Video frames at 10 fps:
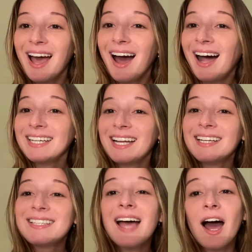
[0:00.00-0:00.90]
Hi
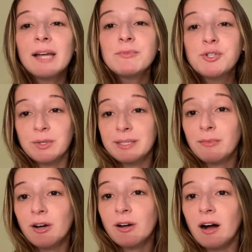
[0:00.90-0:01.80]
Knights, I'm Jordan
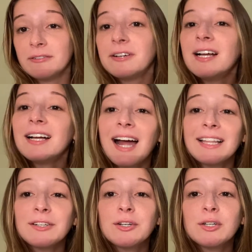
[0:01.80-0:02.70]
Markoff.
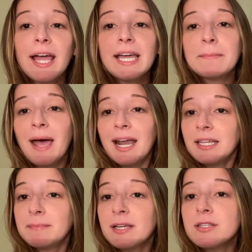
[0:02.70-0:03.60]
Kyler Gray and
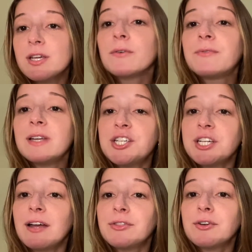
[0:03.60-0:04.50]
Madeline Mills are
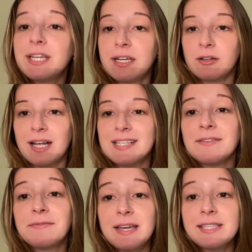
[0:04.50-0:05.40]
finishing out their year as
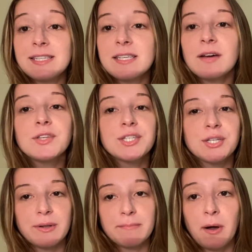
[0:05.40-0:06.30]
the faces of the
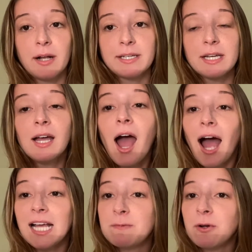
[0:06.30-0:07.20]
student body.
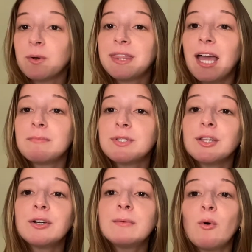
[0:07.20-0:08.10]
I spoke with them to
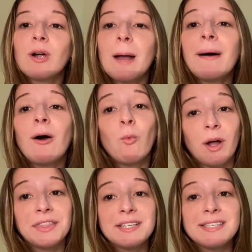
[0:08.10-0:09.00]
learn more about
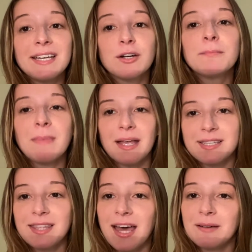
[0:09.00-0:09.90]
what this year meant
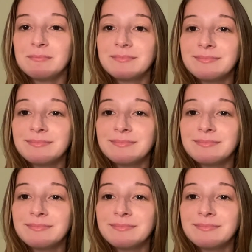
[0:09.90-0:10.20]
to them.